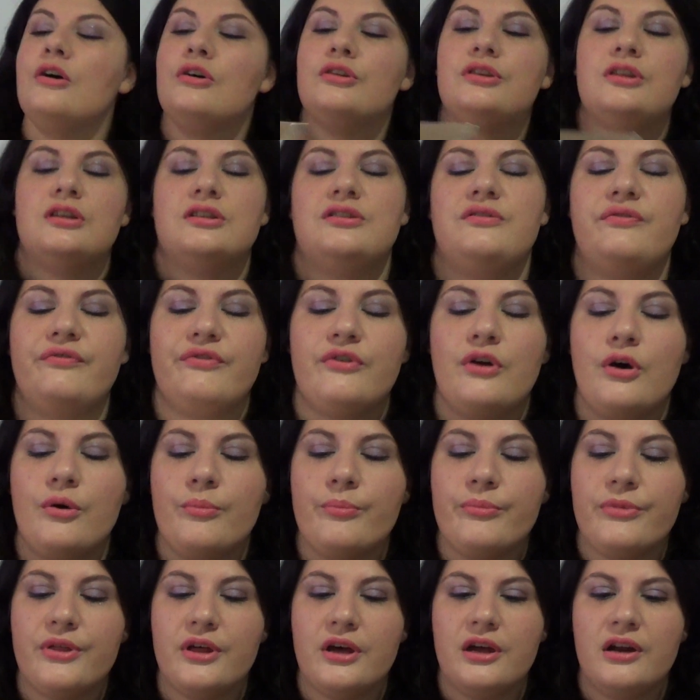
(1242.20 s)
got is
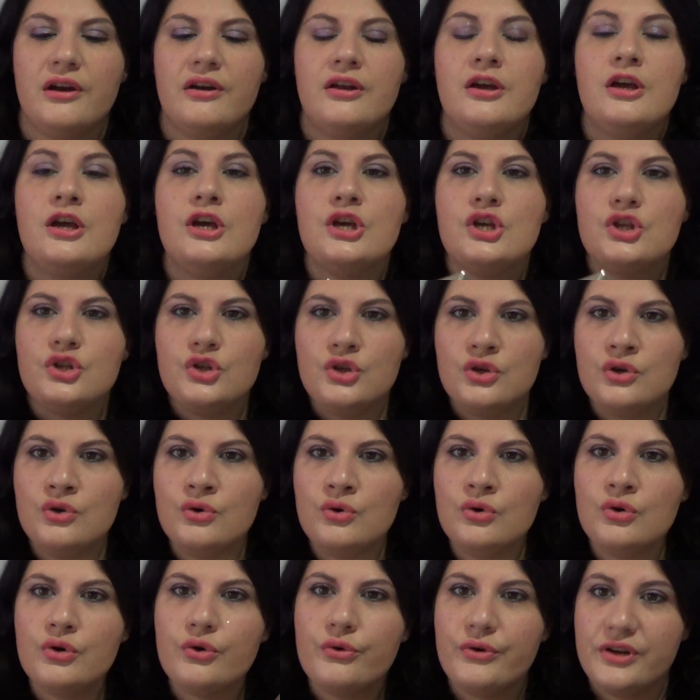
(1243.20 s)
from their
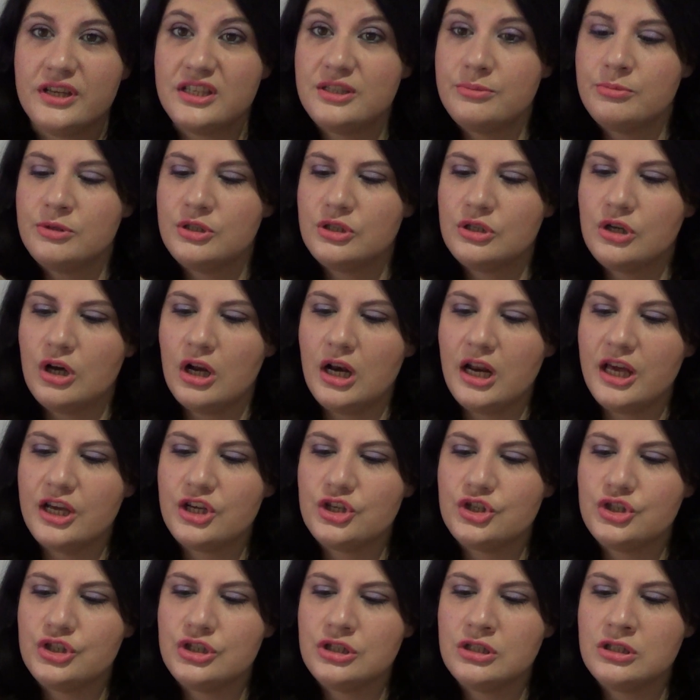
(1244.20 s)
new Christmas
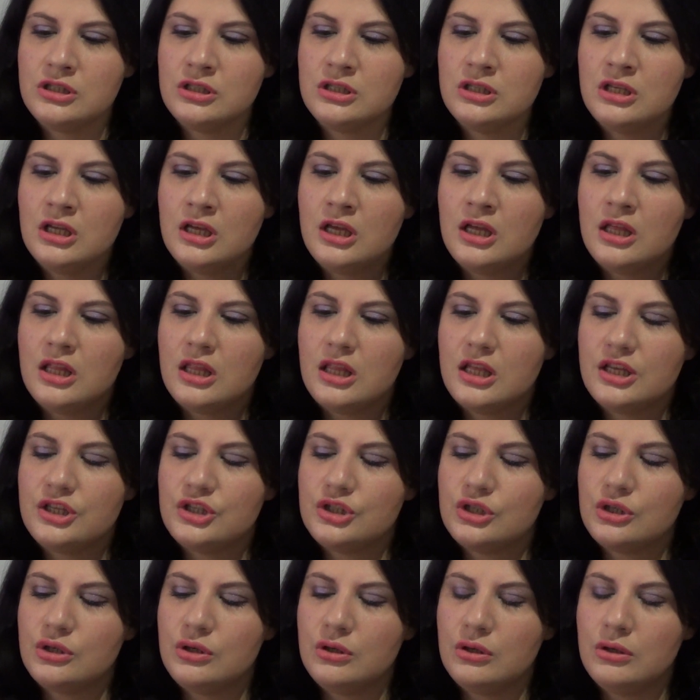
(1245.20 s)
collection.
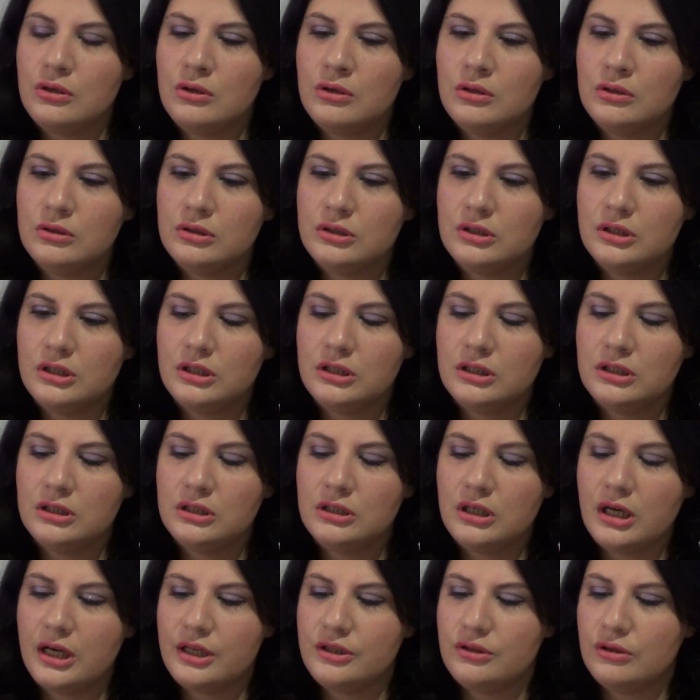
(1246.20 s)
It's called,
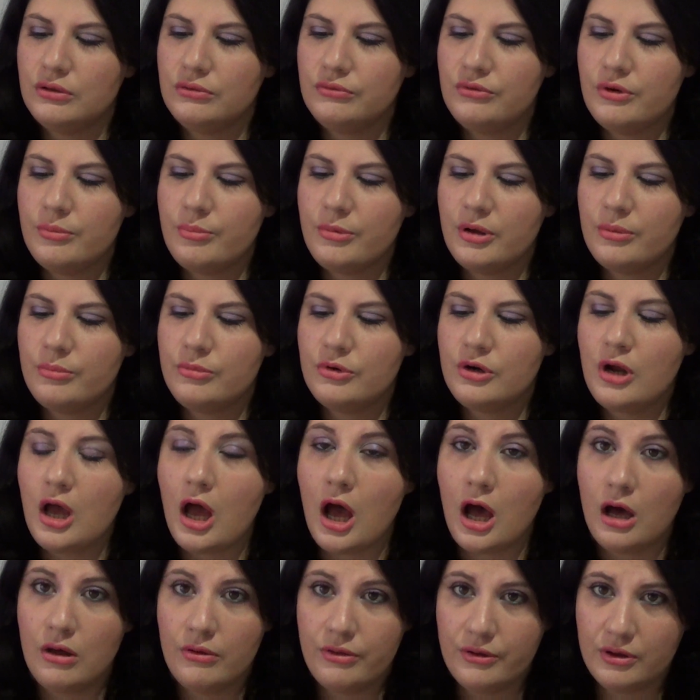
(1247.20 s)
I don't remember
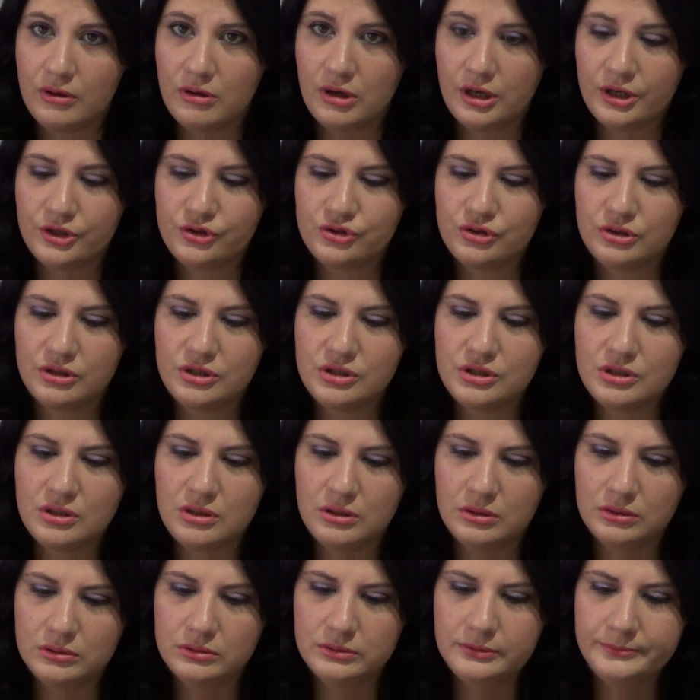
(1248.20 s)
how the collection is
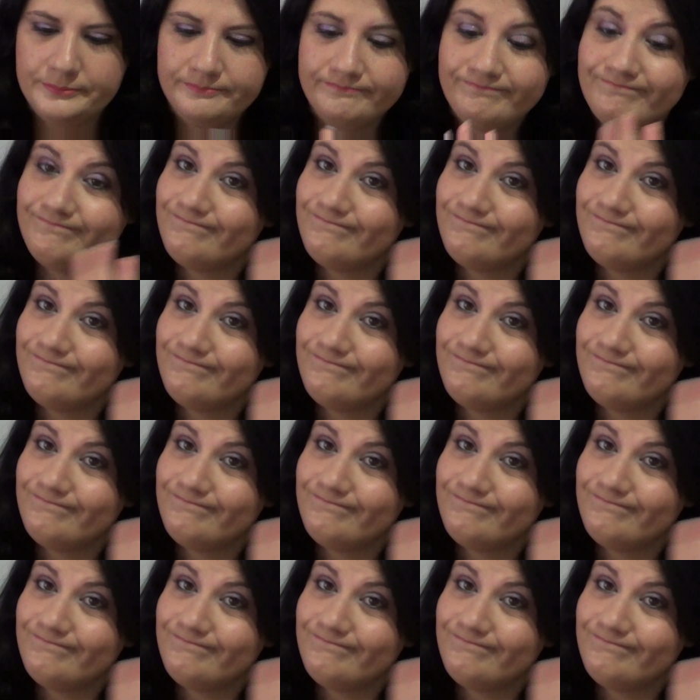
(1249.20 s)
called.